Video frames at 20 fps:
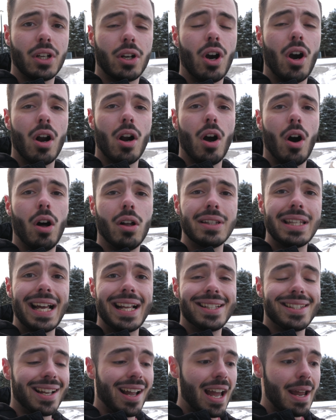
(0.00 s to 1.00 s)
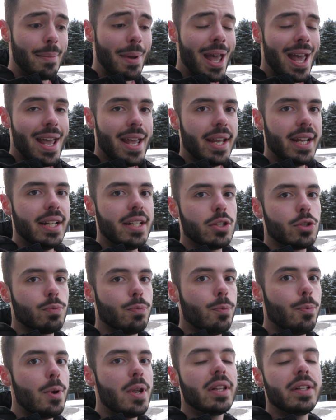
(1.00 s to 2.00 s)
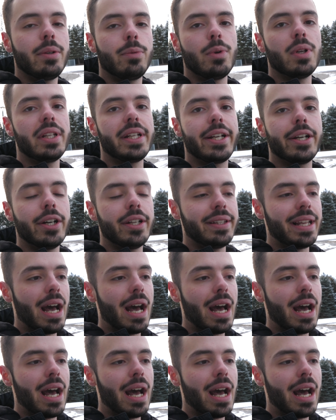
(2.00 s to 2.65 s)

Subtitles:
the car all that time, it is really good.